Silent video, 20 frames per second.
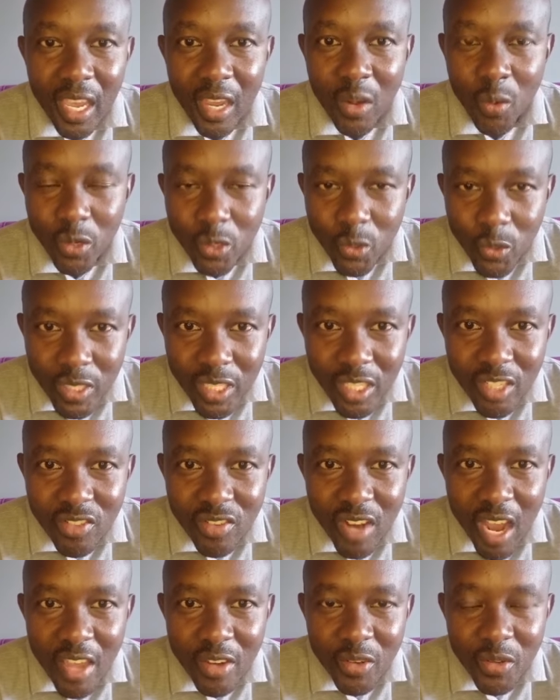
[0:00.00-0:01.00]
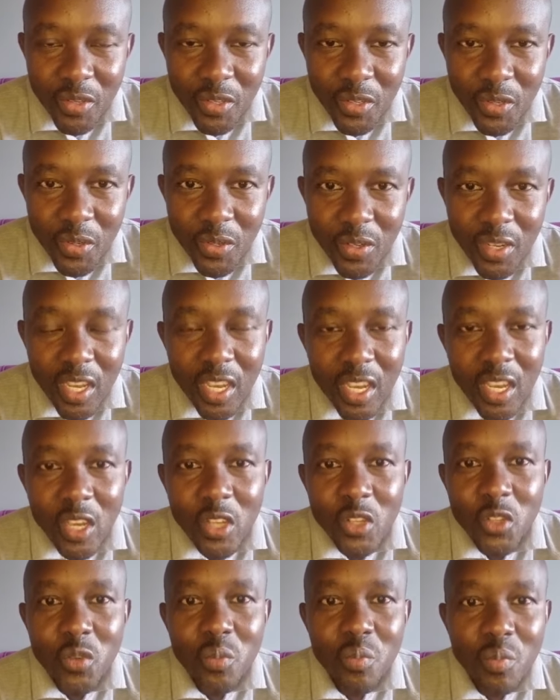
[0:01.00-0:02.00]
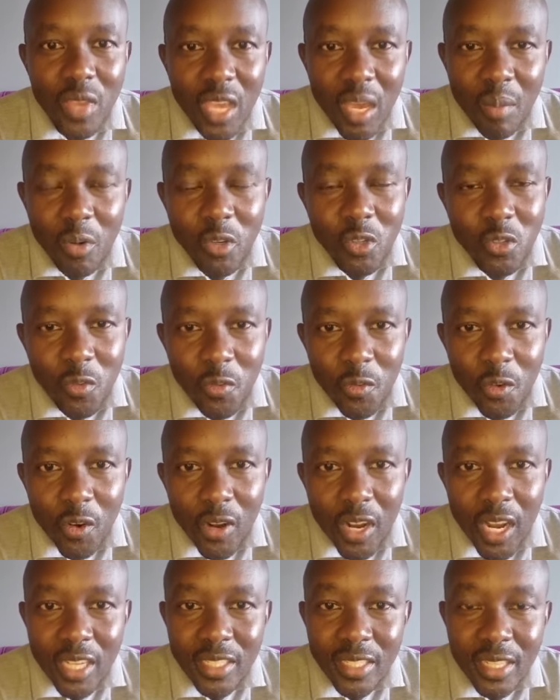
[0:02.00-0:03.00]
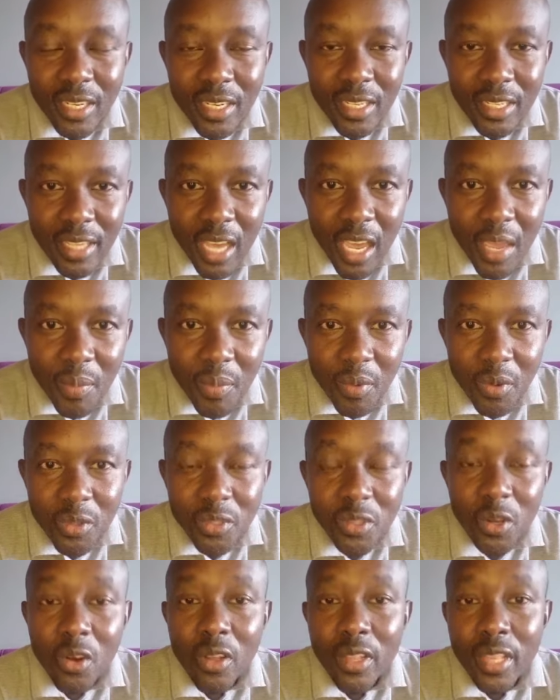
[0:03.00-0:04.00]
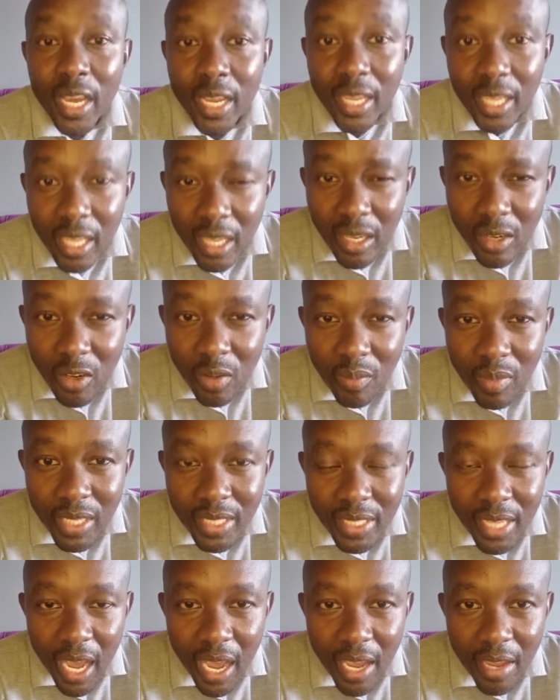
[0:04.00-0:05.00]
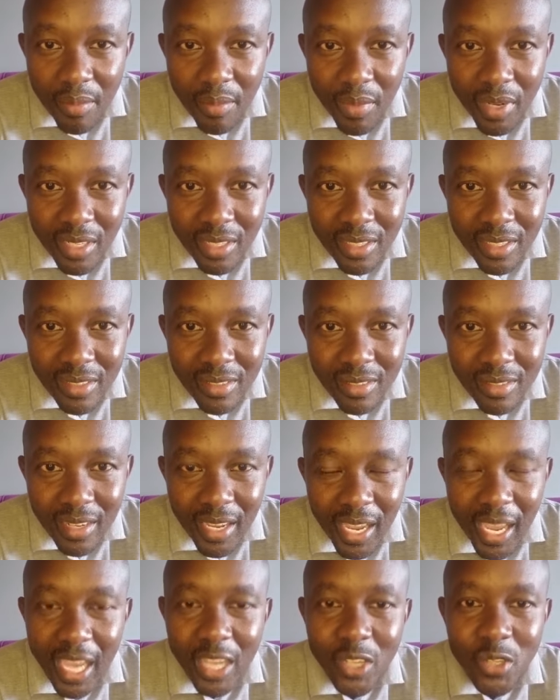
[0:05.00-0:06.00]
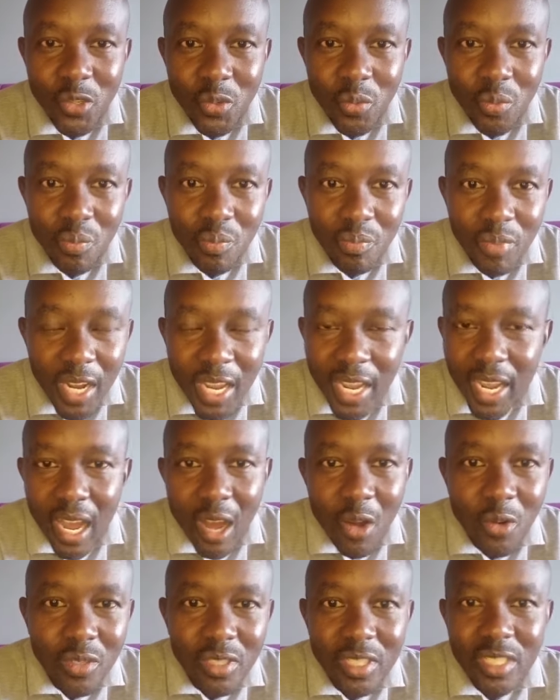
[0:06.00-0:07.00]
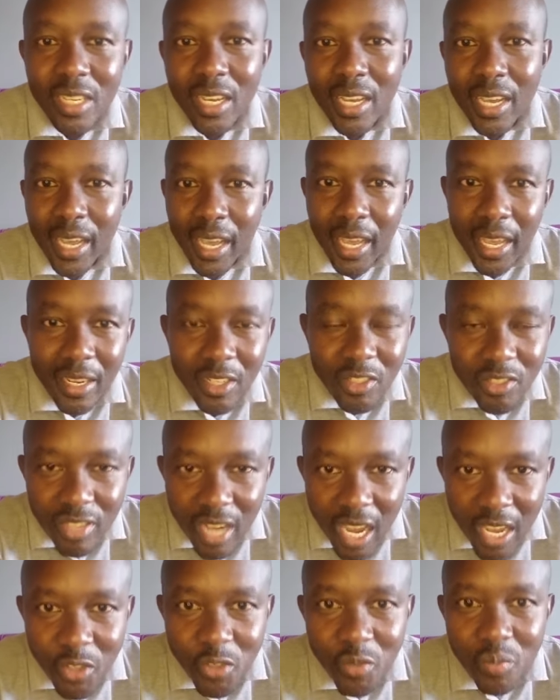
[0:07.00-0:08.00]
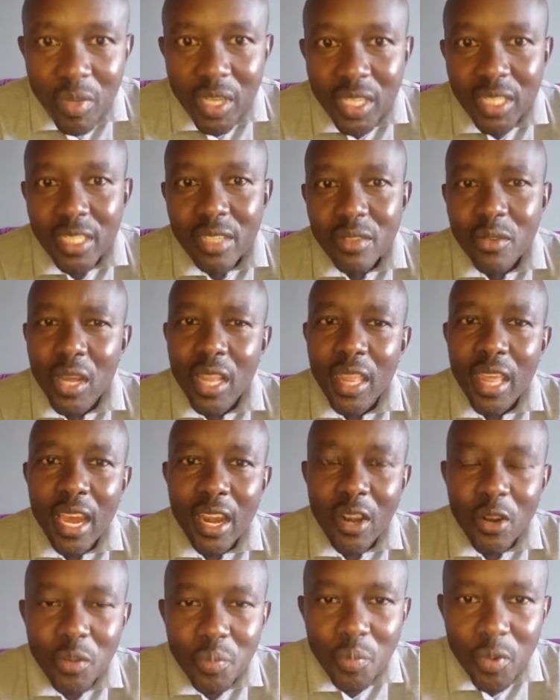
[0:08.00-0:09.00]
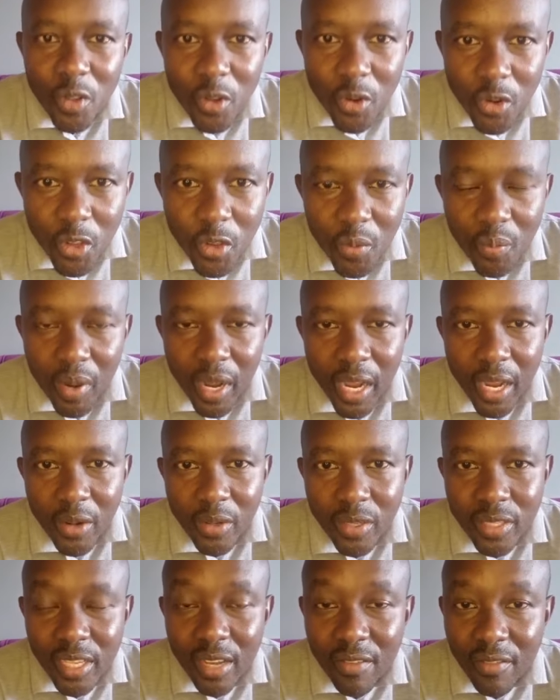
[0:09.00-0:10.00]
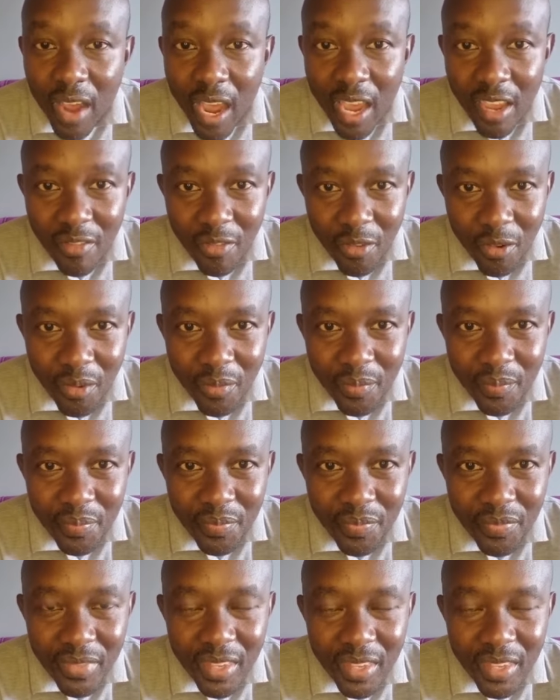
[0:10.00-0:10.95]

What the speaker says: And what was he trying to do? To be able to focus the disciples on the kingdom assignment and to bring out and try to make sure they are not preoccupied on survival.